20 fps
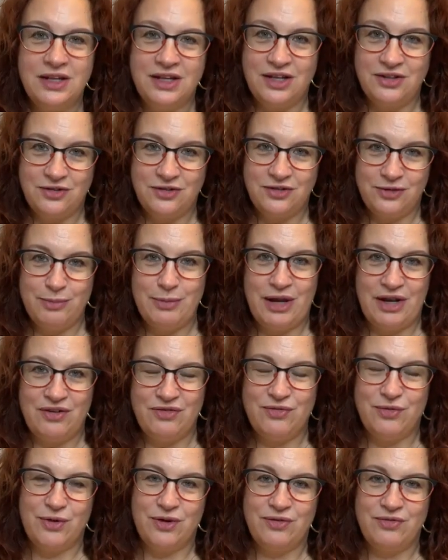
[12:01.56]
And that's a
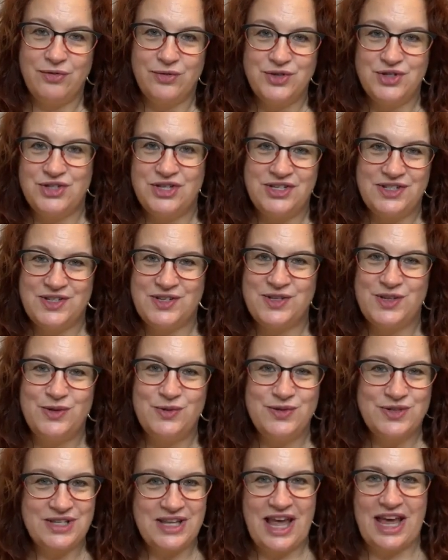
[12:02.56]
metaphor for Jesus,
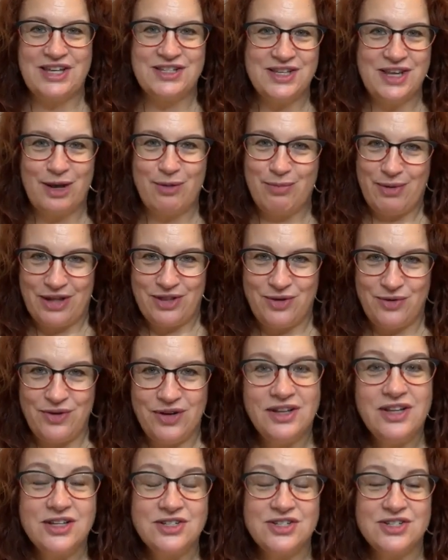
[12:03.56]
who was cast out by the
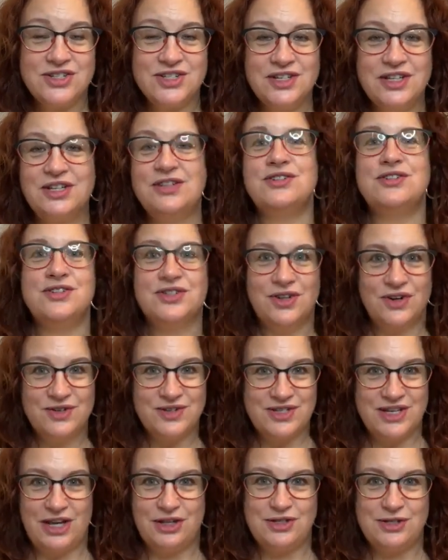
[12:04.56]
religious leaders,
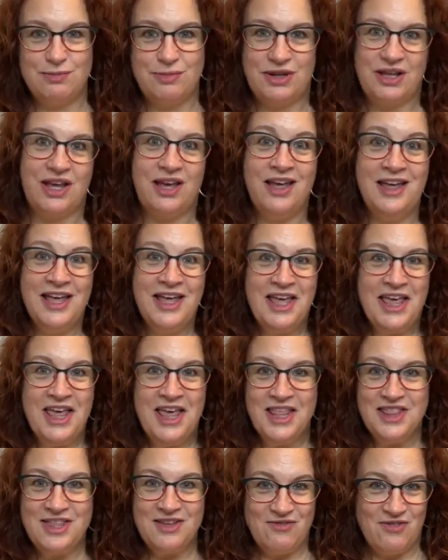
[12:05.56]
turns out to be
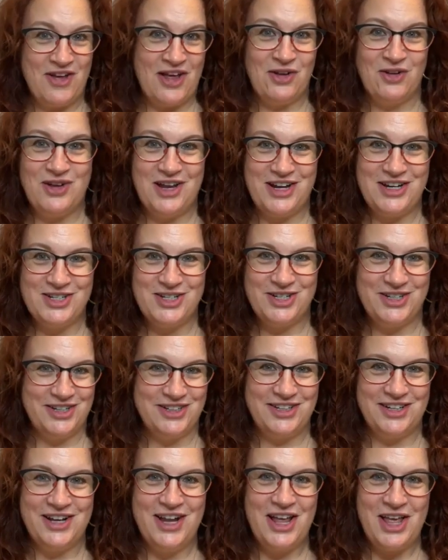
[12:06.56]
the
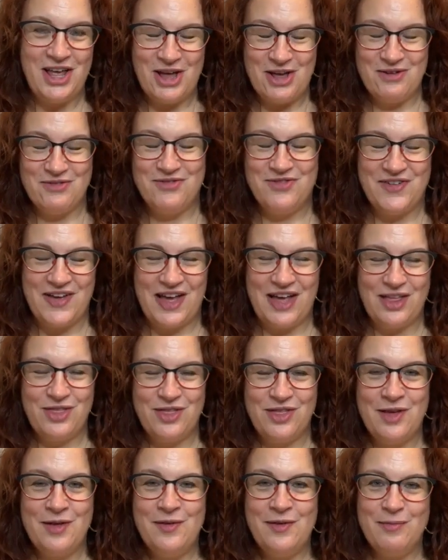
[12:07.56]
foundation of
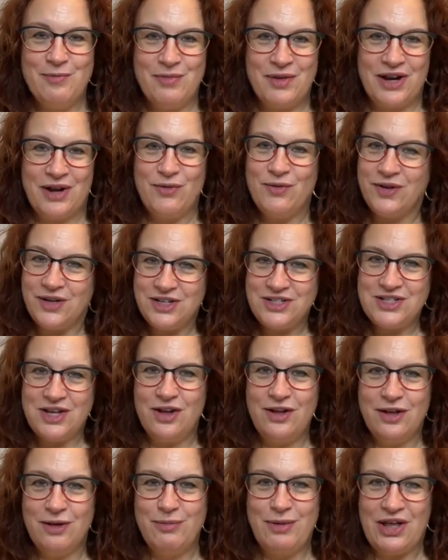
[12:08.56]
faith. But I want to
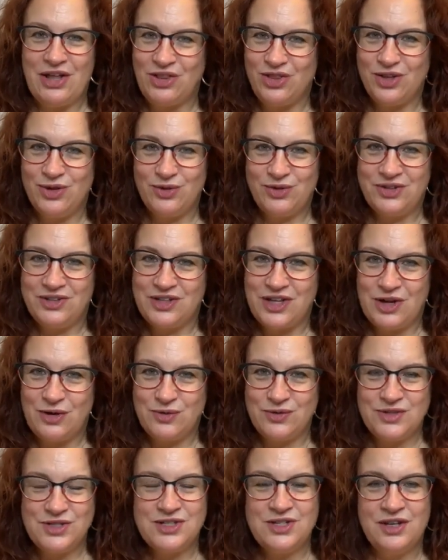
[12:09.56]
talk about those
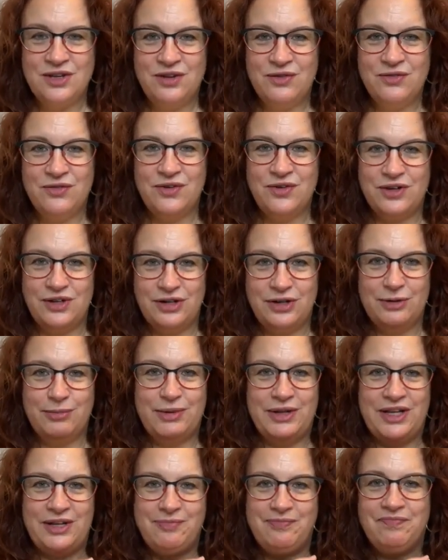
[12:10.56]
stones for a little
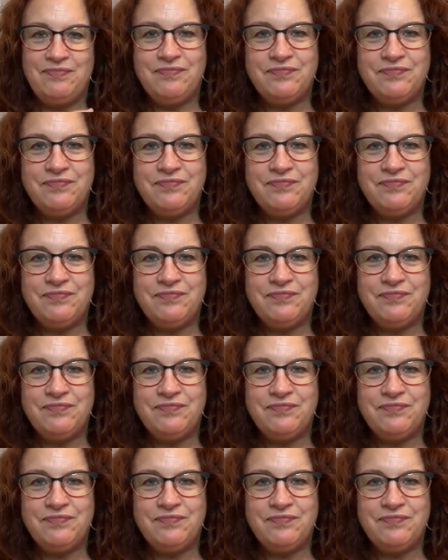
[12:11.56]
bit.